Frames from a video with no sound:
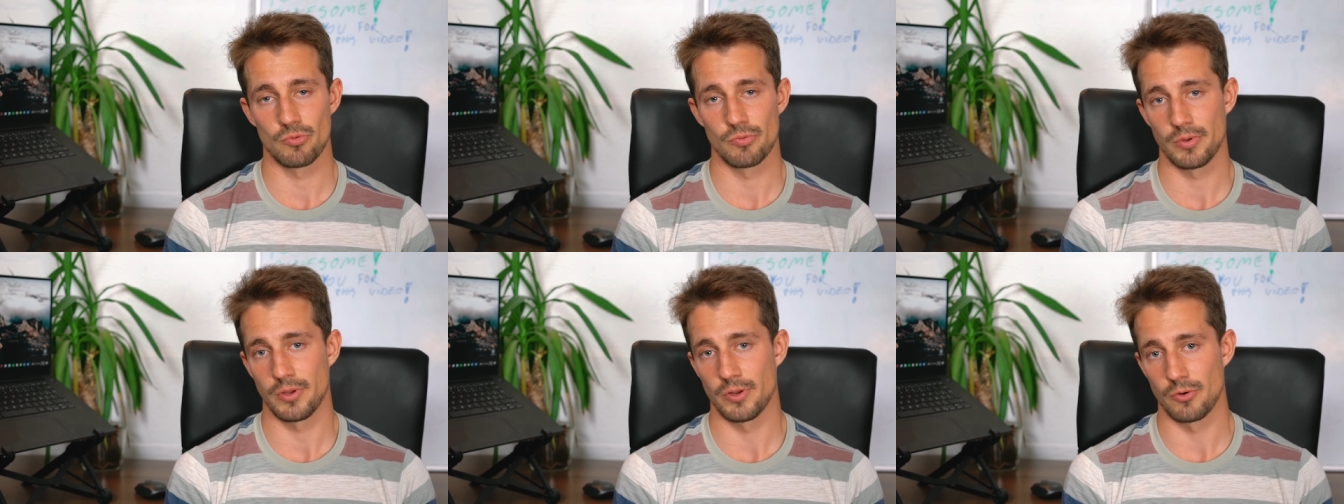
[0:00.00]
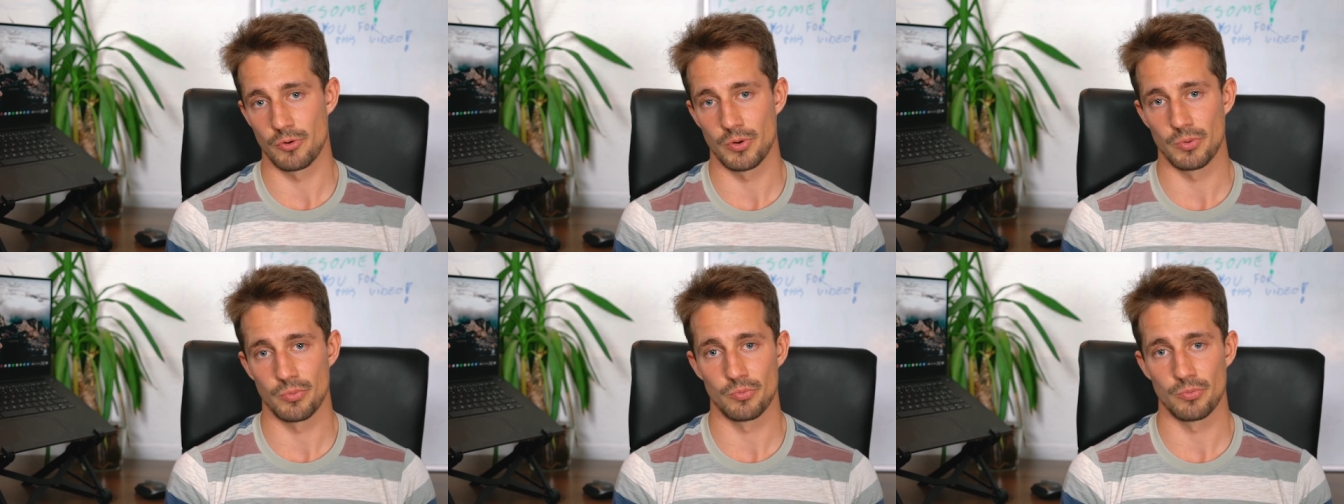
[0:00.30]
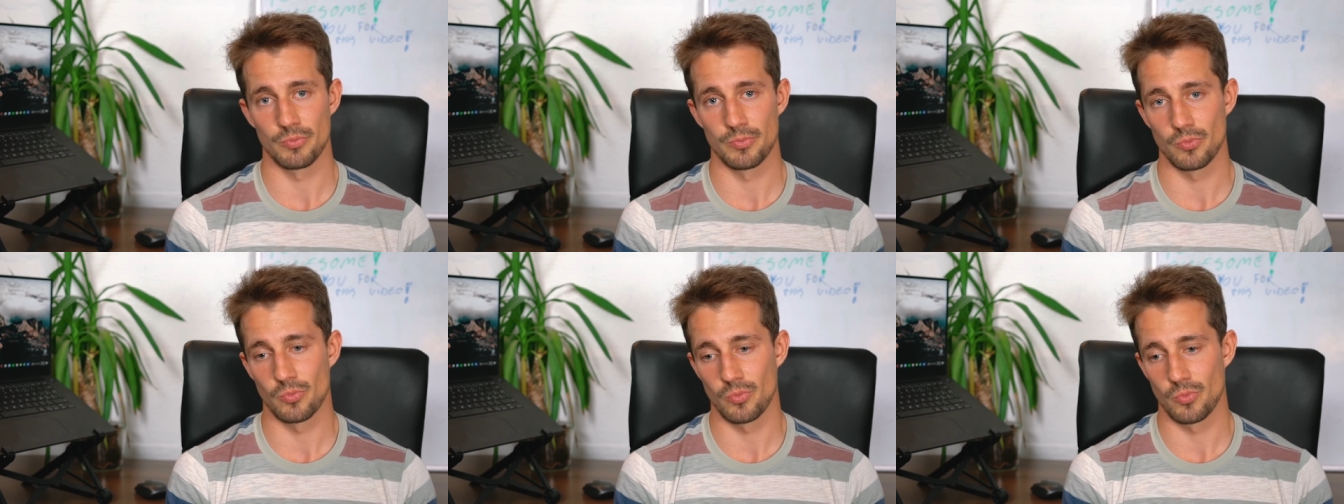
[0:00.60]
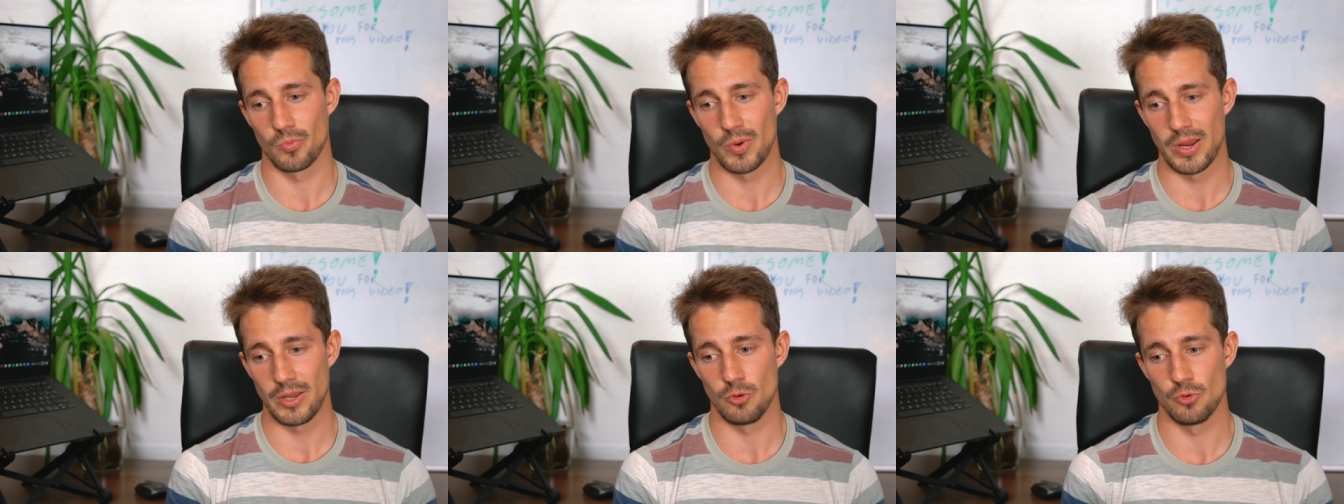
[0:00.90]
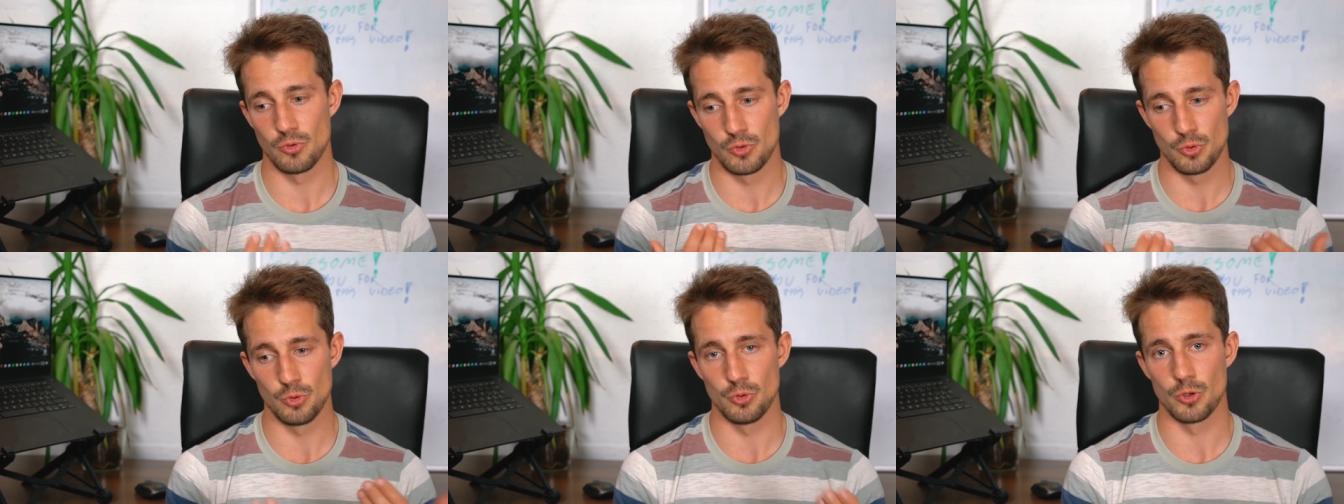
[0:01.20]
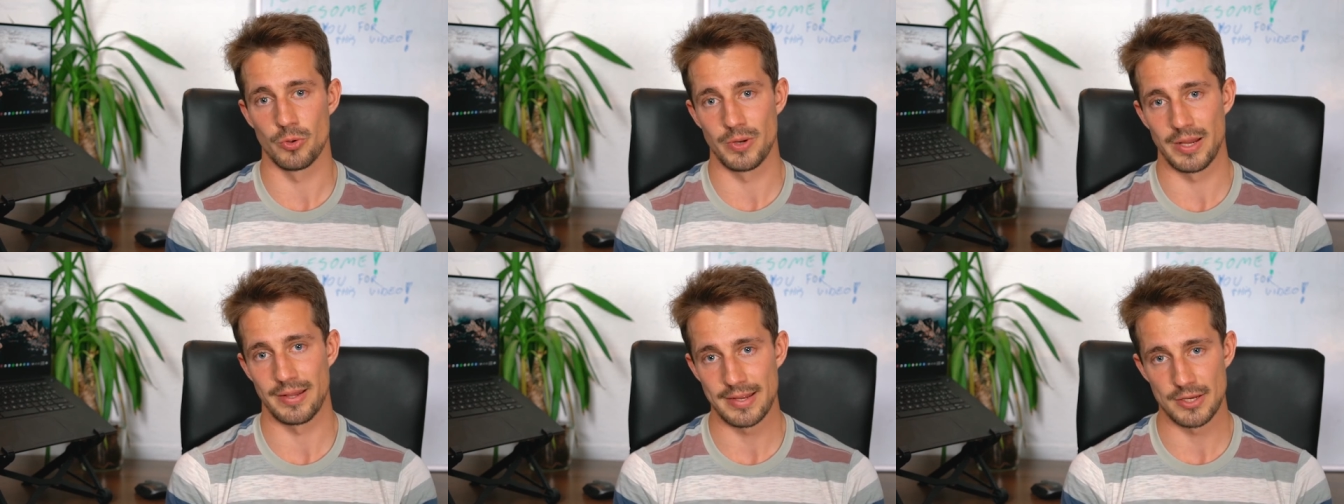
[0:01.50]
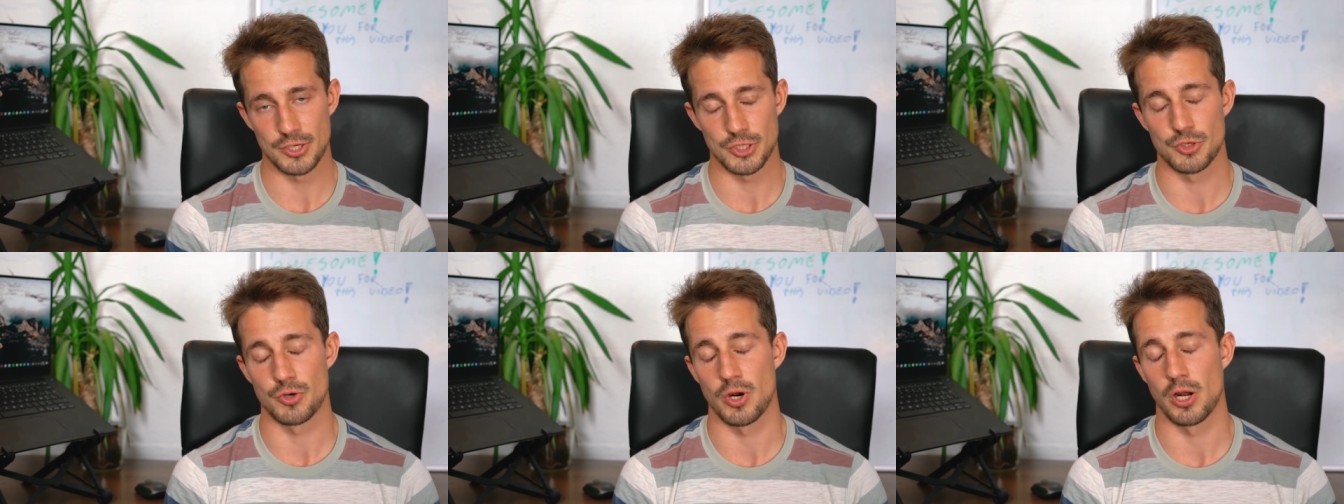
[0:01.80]
you know, when you do know that
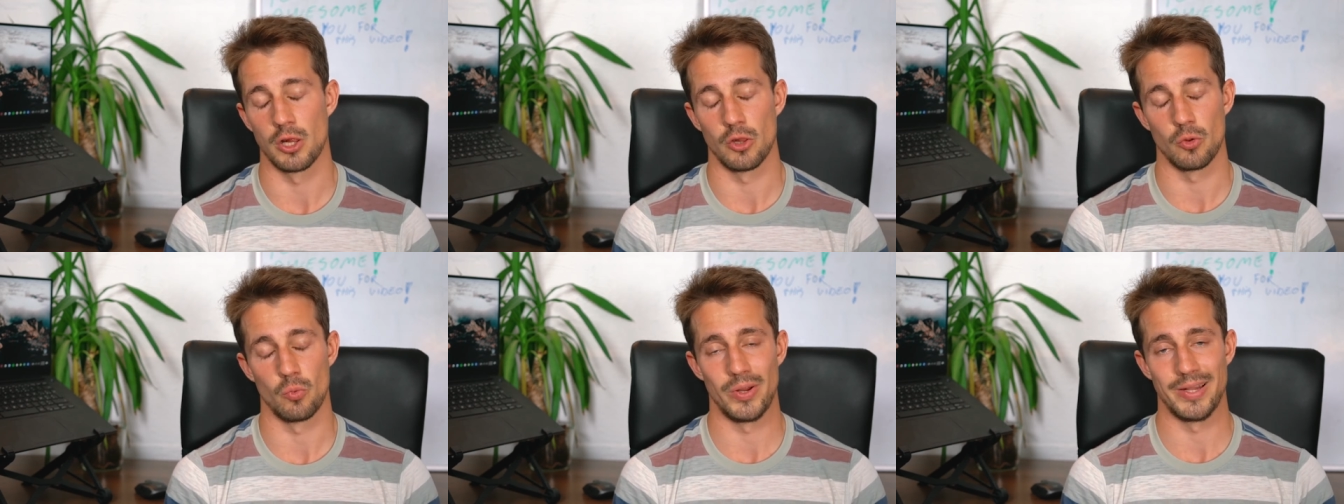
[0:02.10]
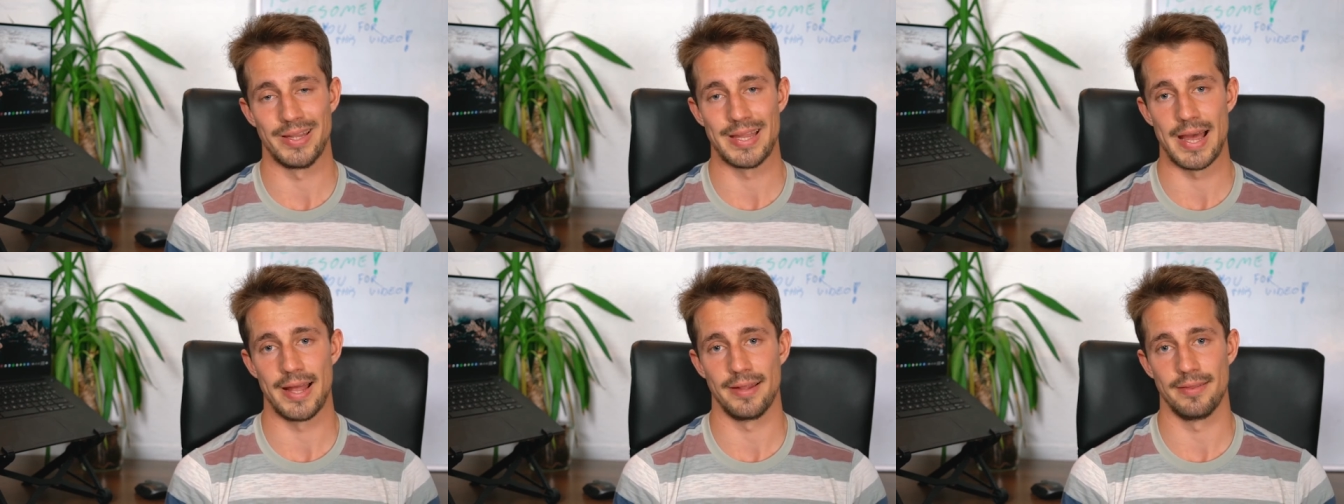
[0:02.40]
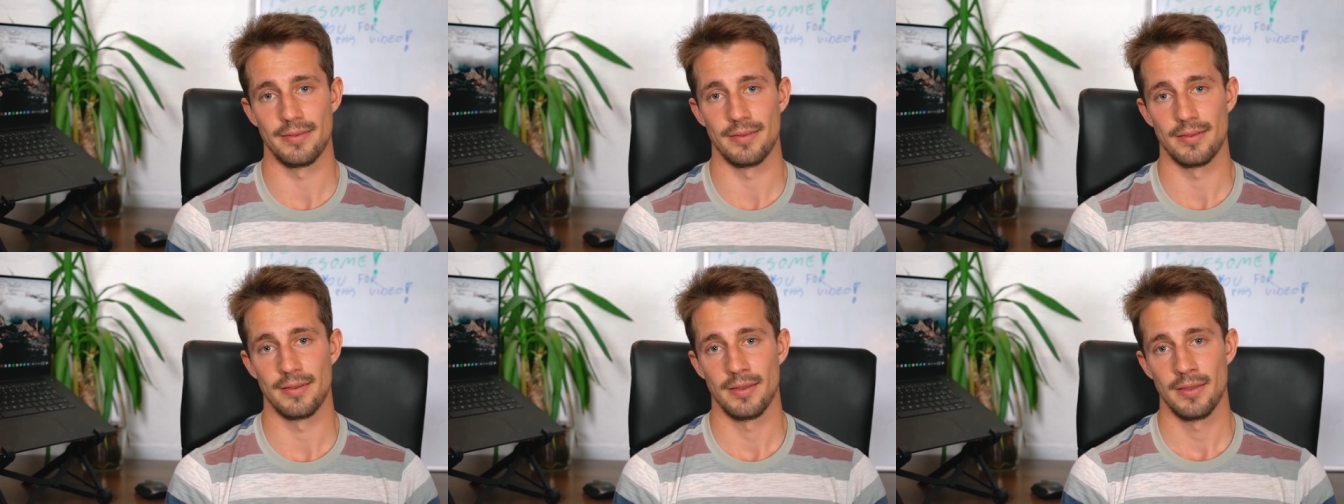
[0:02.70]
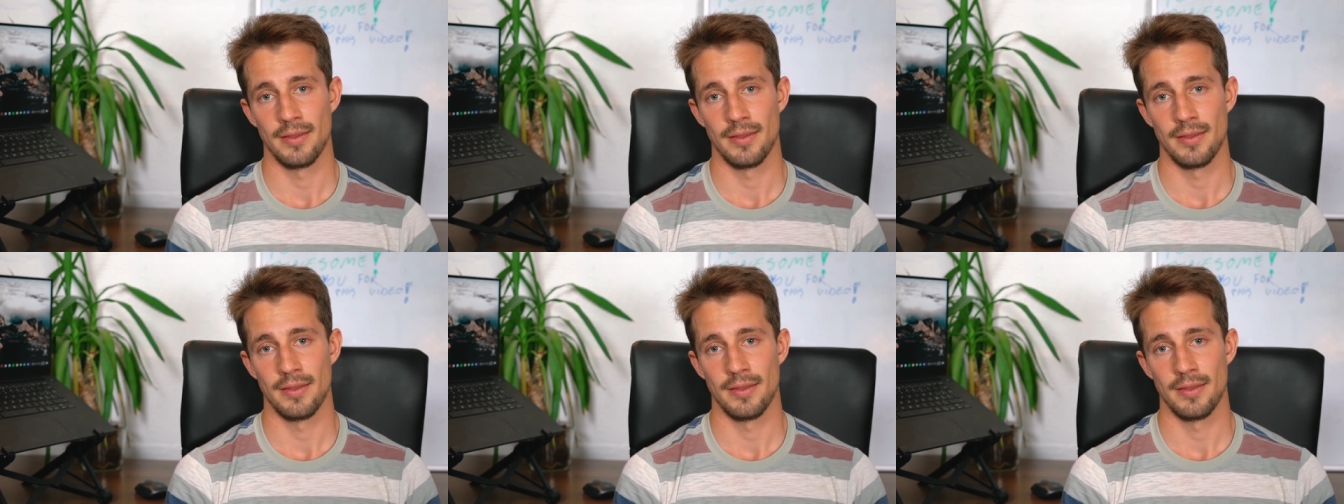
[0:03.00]
they struggle with that,